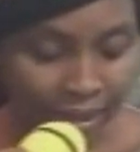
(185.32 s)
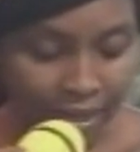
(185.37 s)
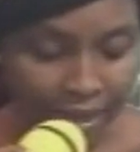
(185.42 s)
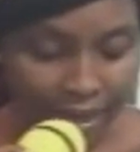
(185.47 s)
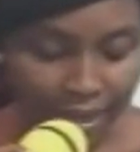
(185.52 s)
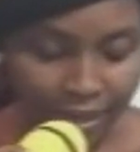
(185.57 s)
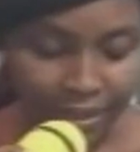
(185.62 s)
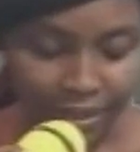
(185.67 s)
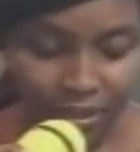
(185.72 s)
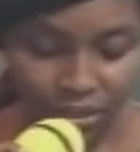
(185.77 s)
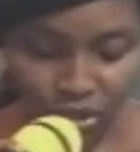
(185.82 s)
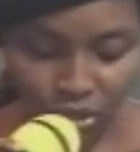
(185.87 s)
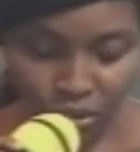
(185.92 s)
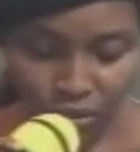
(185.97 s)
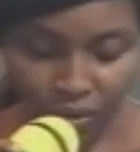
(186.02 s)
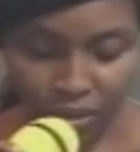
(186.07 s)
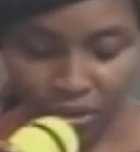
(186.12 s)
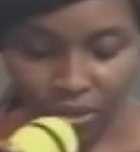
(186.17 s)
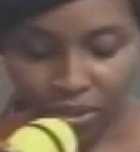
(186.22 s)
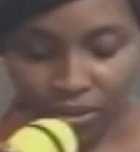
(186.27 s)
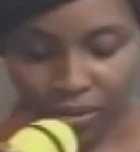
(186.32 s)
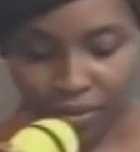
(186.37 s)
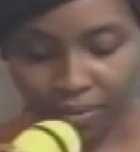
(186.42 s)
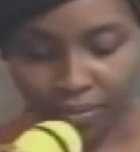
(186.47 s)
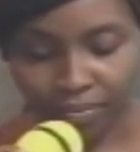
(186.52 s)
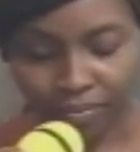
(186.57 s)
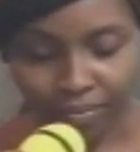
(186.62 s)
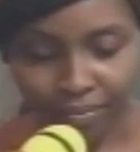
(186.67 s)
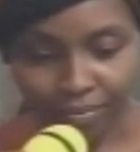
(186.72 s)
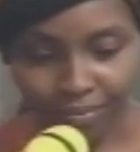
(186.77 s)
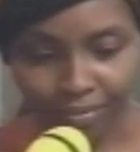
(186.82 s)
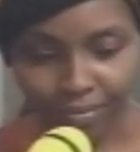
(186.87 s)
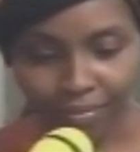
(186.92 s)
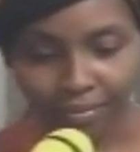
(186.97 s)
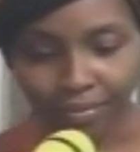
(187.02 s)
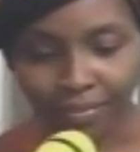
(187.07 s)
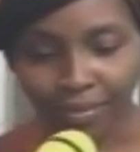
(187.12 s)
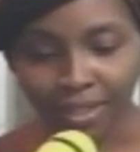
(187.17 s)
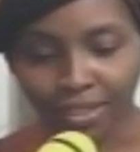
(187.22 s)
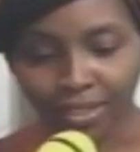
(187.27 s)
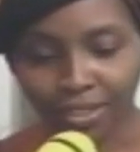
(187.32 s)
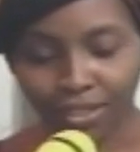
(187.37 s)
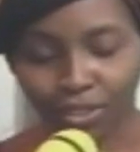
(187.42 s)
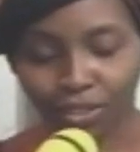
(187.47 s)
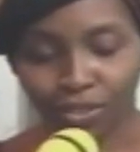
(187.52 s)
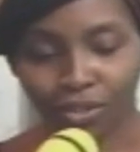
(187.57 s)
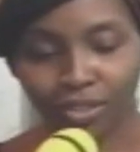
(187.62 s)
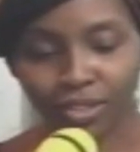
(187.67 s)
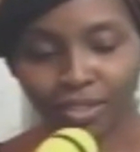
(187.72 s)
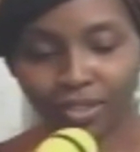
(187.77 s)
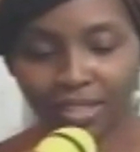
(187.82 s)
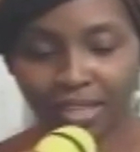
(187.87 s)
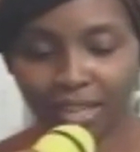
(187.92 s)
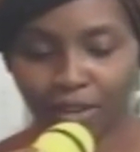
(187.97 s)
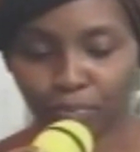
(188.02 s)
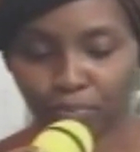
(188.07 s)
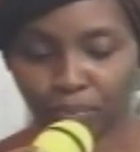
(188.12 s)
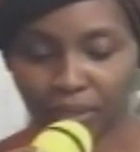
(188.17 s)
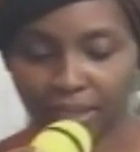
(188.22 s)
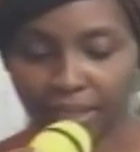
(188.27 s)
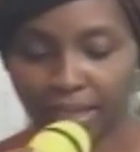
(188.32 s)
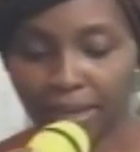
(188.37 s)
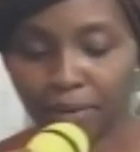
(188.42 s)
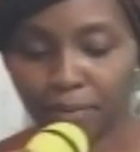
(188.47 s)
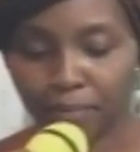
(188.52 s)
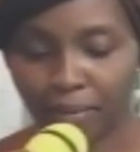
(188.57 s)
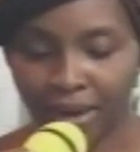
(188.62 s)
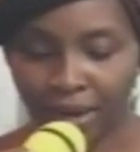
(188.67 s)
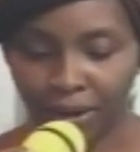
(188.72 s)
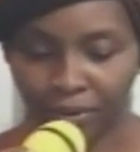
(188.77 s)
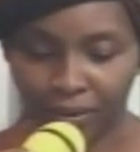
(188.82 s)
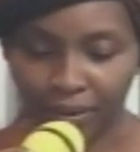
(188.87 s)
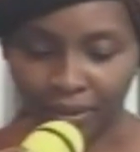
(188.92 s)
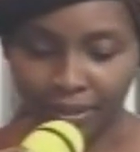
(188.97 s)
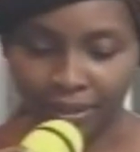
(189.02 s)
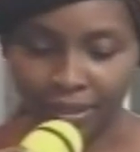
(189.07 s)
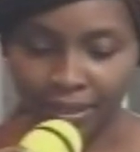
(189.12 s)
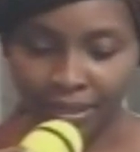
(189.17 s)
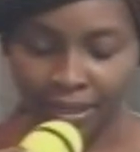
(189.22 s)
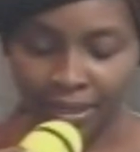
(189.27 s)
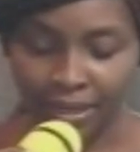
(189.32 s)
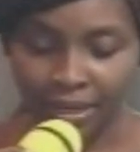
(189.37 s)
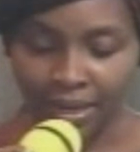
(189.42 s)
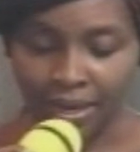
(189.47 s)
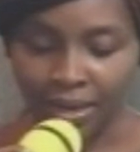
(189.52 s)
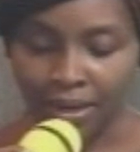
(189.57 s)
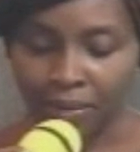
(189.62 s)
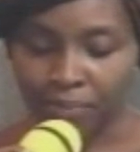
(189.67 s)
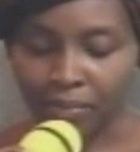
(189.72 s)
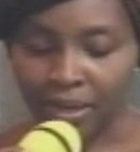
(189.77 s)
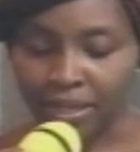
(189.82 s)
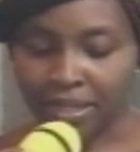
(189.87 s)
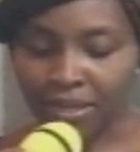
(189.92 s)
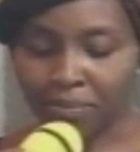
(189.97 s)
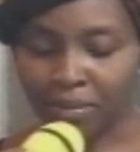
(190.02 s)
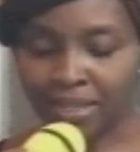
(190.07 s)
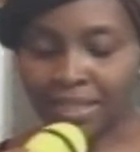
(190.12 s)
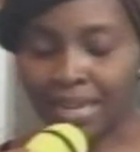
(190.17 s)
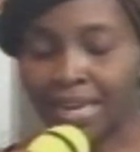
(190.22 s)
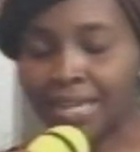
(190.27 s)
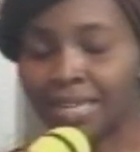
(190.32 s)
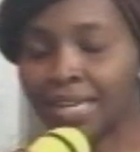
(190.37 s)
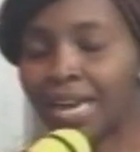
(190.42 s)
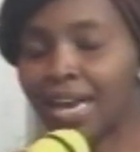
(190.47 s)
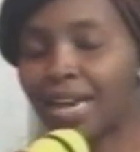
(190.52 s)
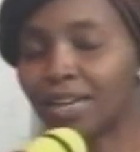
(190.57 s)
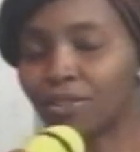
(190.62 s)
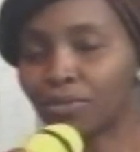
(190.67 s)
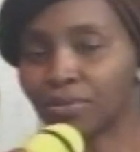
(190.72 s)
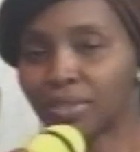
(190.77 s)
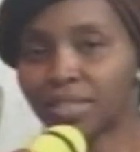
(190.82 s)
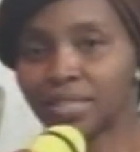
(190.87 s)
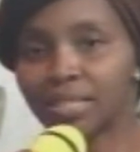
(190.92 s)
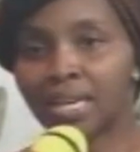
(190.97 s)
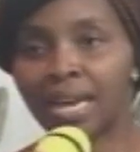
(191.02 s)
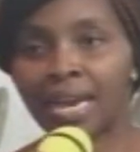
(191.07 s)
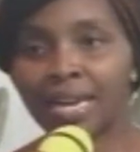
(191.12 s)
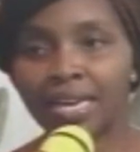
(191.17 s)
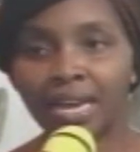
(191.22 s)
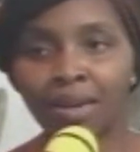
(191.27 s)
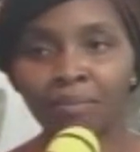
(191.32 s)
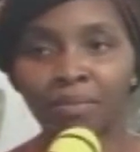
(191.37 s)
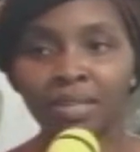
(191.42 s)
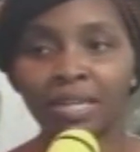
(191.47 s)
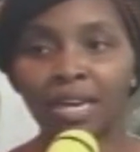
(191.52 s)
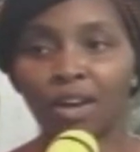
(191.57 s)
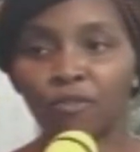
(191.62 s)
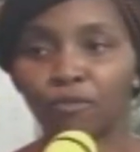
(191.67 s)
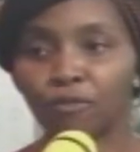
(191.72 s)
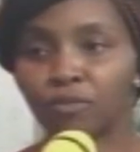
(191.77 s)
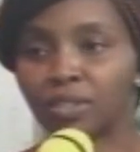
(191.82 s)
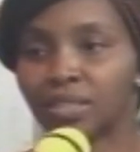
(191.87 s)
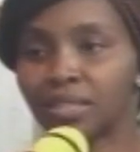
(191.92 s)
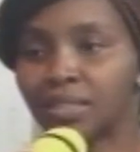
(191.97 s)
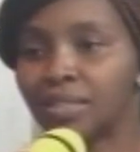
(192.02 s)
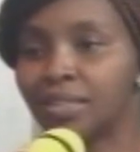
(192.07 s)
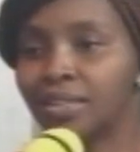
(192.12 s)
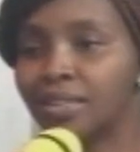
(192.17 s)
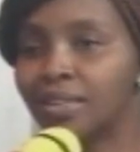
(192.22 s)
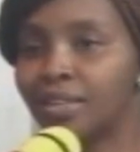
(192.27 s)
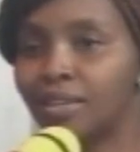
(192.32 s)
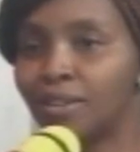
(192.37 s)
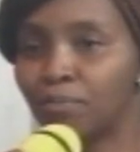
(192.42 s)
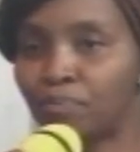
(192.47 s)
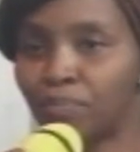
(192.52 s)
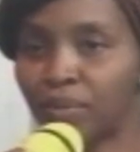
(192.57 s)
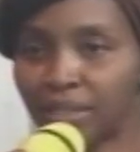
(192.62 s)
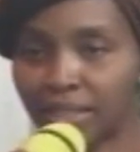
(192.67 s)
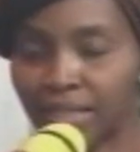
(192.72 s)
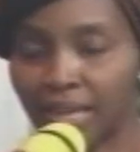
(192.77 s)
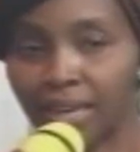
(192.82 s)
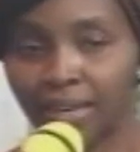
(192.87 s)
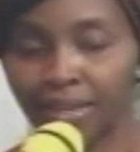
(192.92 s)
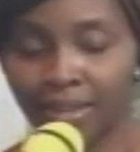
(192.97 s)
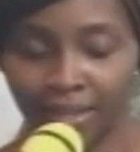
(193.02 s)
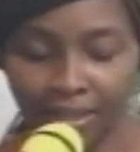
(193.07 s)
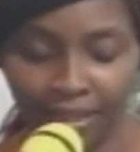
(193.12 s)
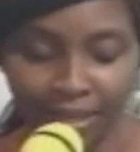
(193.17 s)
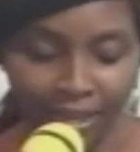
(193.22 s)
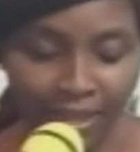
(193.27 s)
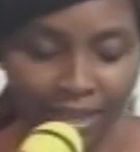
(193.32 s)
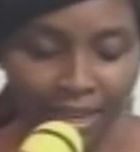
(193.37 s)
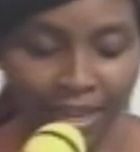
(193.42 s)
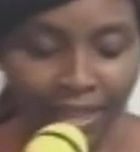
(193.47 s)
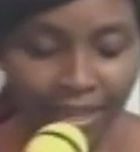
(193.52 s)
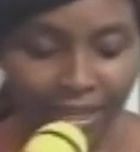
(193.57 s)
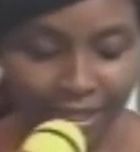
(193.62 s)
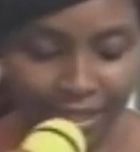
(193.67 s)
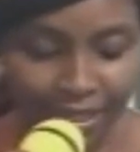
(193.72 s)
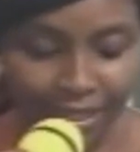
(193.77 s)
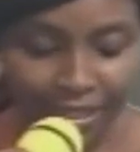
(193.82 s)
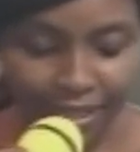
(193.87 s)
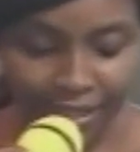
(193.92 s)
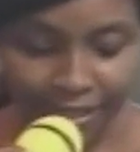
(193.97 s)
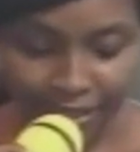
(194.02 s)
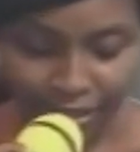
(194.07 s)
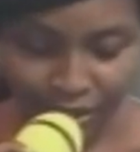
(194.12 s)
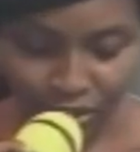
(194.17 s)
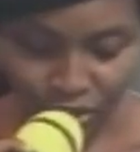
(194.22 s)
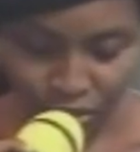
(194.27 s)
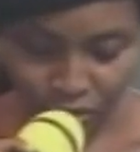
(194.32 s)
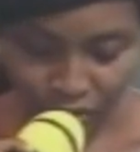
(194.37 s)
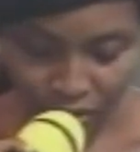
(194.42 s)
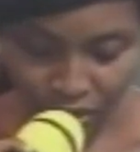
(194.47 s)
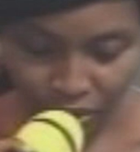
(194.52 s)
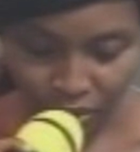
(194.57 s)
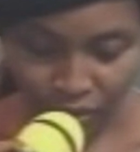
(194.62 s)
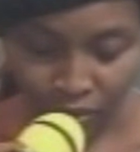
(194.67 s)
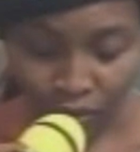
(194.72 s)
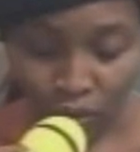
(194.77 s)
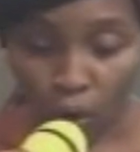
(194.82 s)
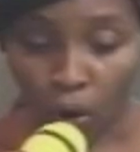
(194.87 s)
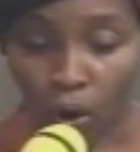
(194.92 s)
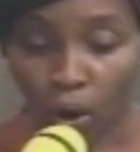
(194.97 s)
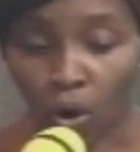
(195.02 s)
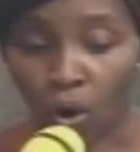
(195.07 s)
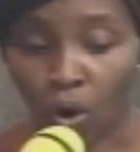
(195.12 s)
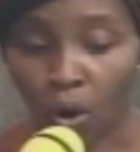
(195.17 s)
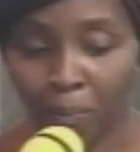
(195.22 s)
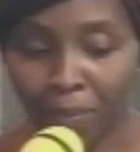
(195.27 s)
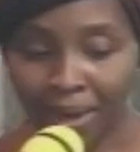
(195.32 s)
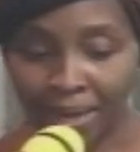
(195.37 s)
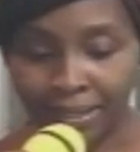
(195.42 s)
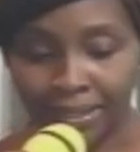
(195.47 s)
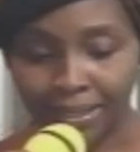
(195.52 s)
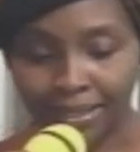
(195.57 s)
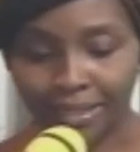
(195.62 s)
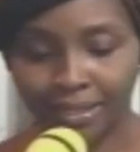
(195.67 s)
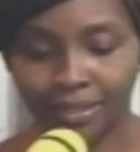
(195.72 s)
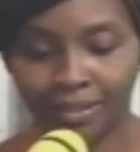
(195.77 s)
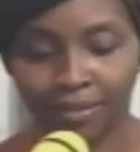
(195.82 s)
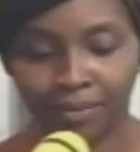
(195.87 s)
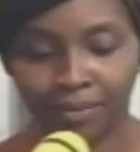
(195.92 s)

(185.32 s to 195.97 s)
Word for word: an instruction. Jesus nye Peter bawa. Mani manaina aguzi aya mana afuzi Peter kenenye that instruction or command.